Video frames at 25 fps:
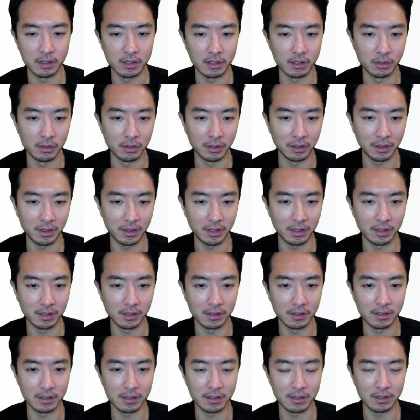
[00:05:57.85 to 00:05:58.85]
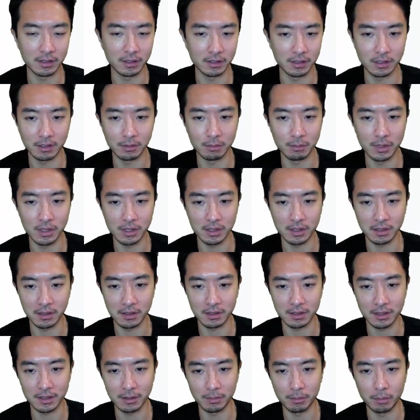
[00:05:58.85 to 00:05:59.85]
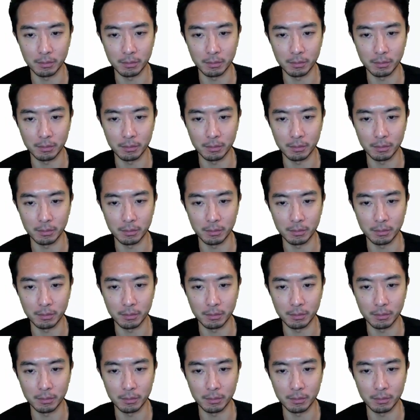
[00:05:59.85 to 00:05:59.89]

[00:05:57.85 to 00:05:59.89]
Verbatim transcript: The only thing is it's missing some